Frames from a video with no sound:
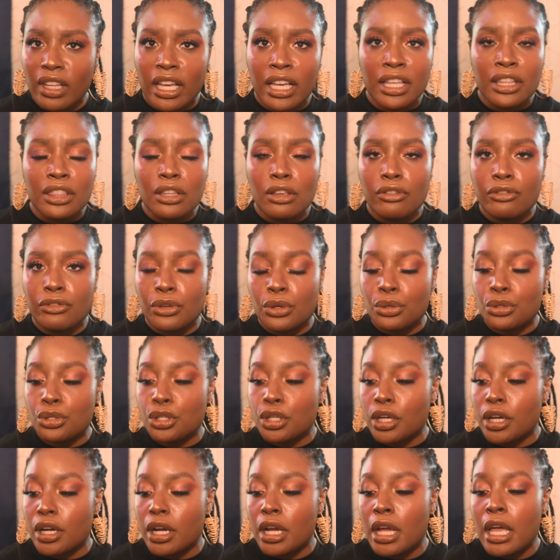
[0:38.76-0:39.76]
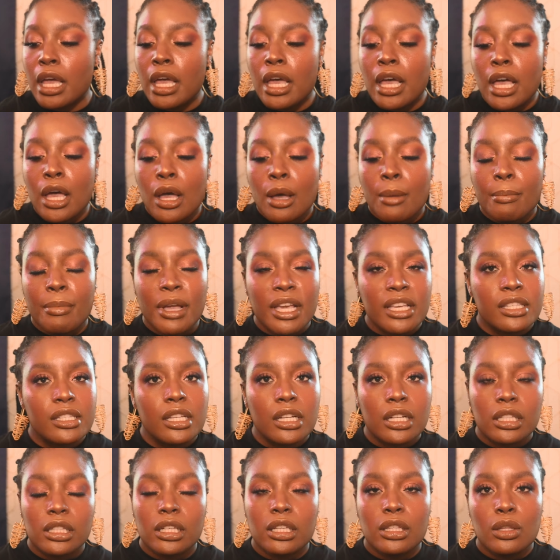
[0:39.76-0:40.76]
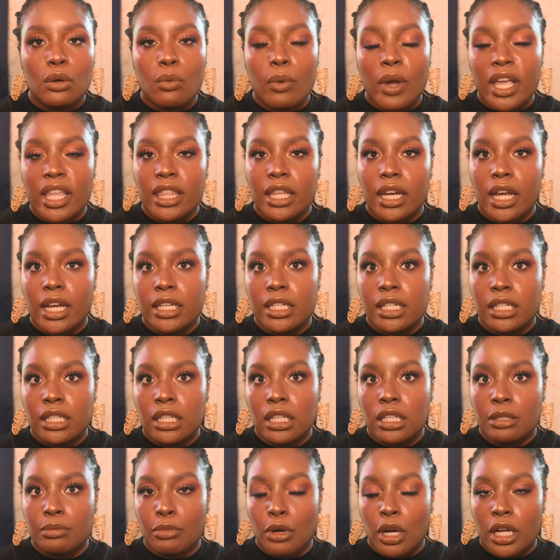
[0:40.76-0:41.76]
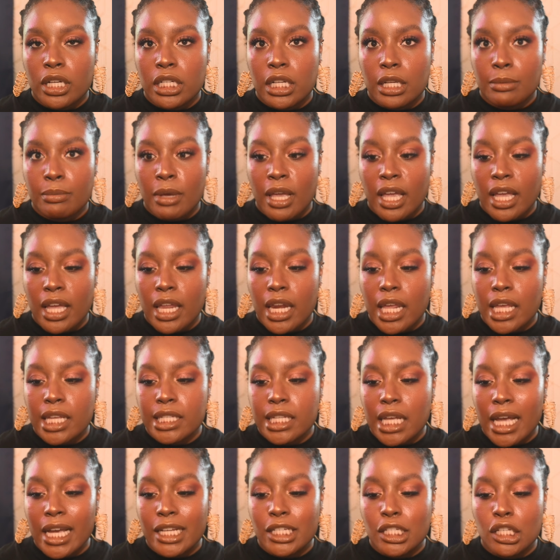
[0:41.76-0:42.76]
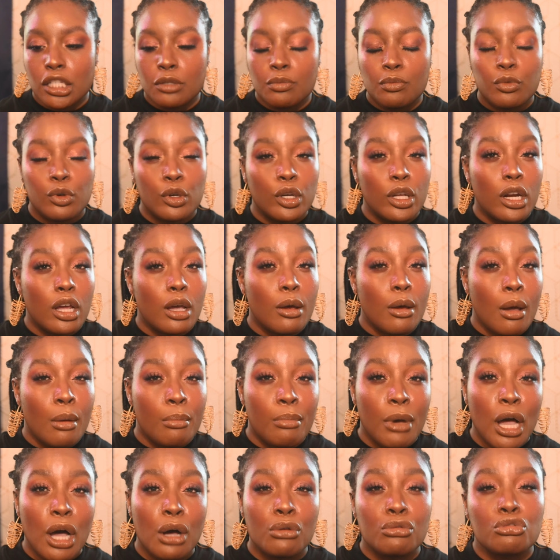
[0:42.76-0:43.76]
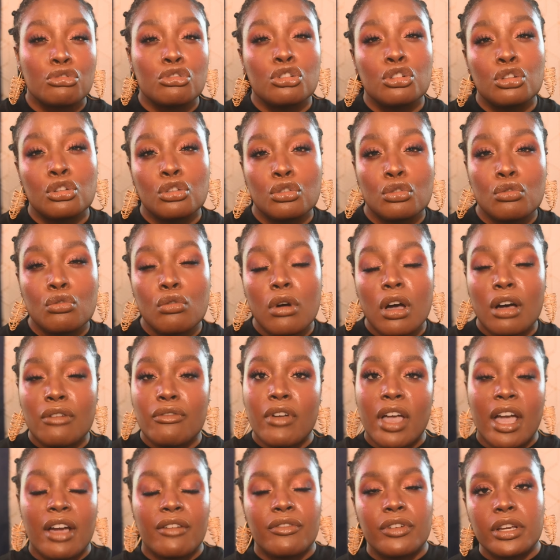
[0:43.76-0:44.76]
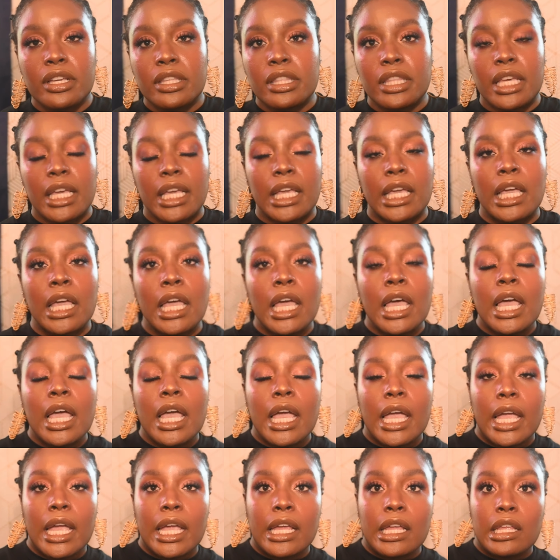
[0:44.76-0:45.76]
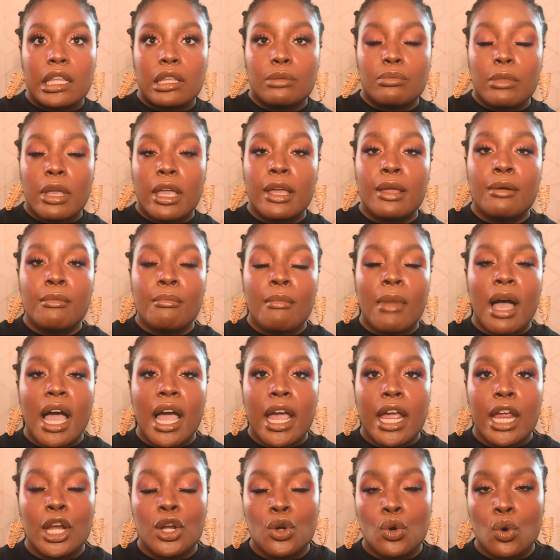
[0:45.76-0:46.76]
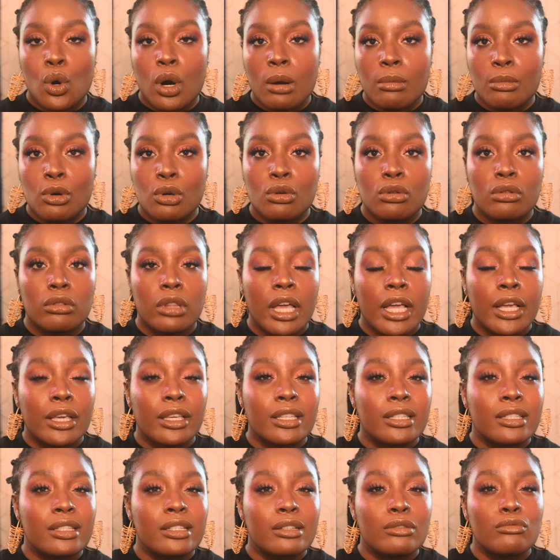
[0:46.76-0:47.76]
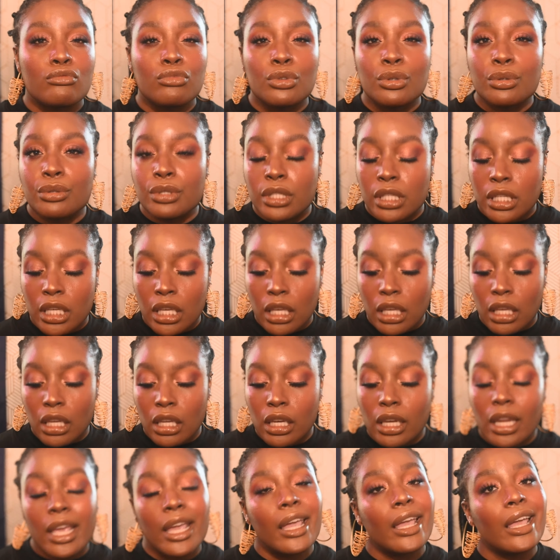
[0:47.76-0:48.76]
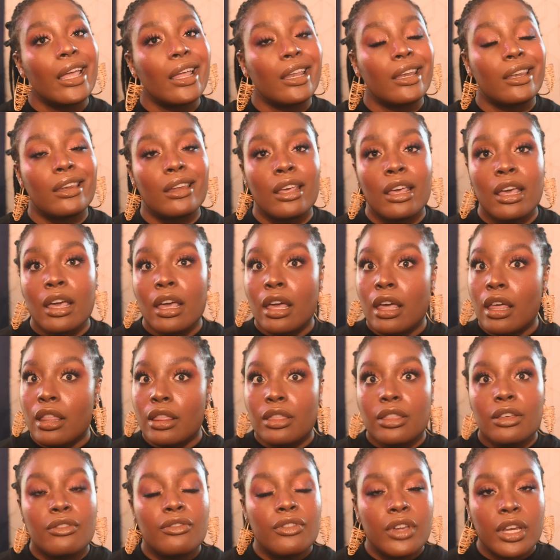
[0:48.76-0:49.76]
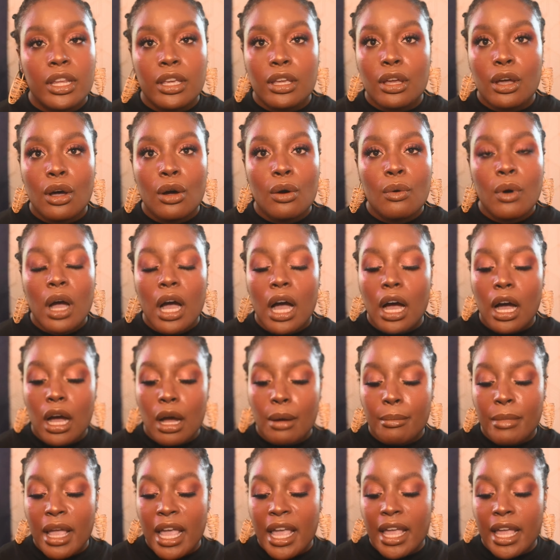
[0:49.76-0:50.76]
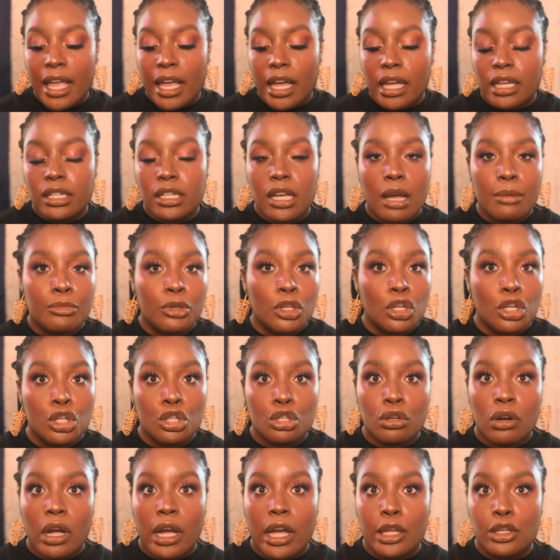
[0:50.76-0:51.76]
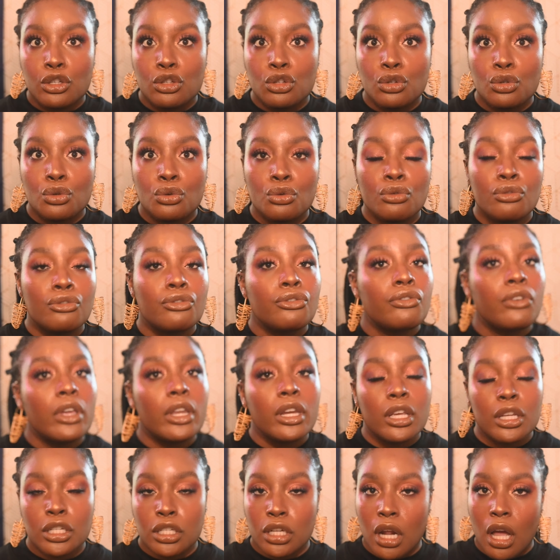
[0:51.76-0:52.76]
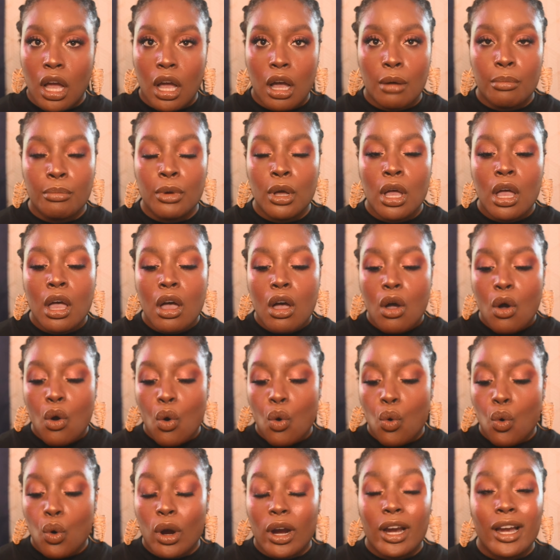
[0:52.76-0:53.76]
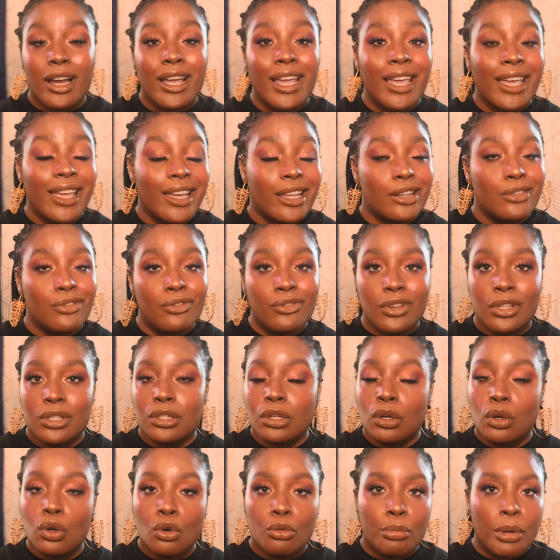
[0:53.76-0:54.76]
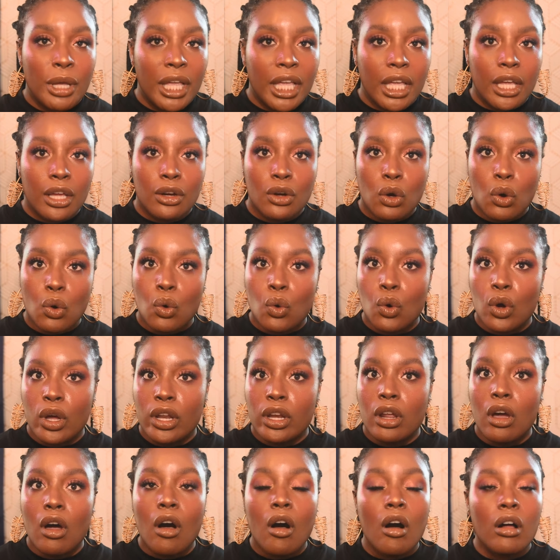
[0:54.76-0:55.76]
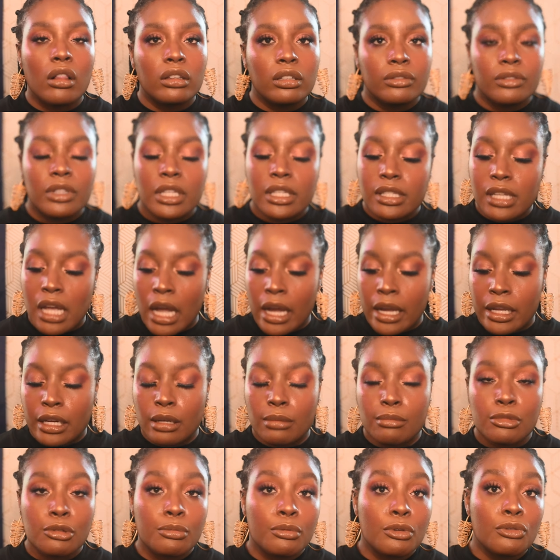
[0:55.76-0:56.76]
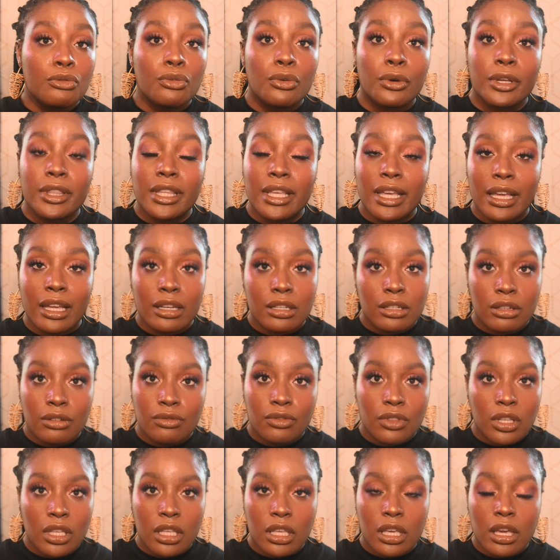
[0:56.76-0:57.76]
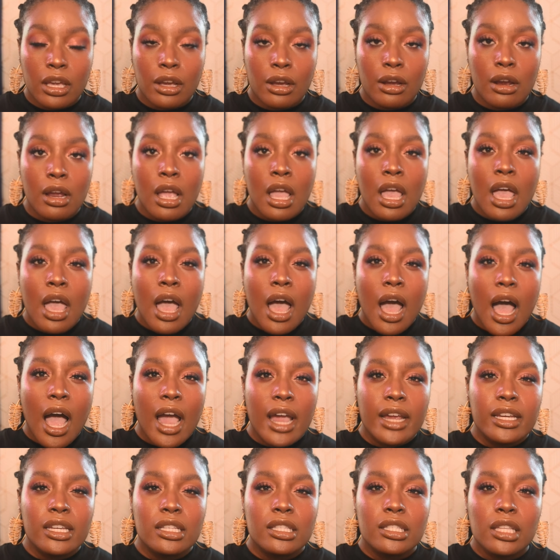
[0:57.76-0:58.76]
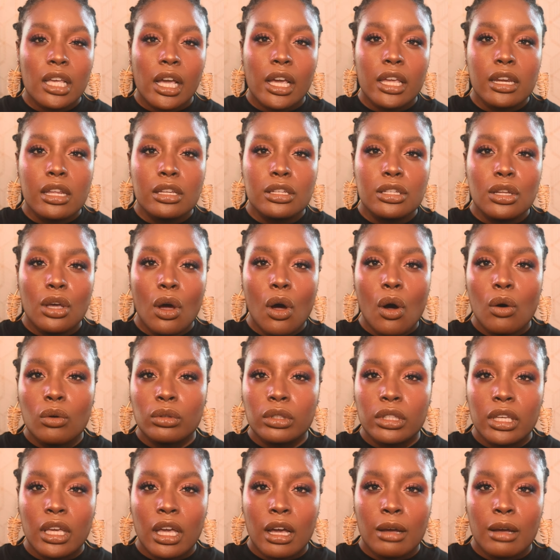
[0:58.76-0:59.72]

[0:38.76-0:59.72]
in the future. Basically, the way that I did this project pan is I just put about two of everything in my normal like routine in the video, and I'm gonna try to finish up or hit physical pan on all of these items before the end of the year. I decided to only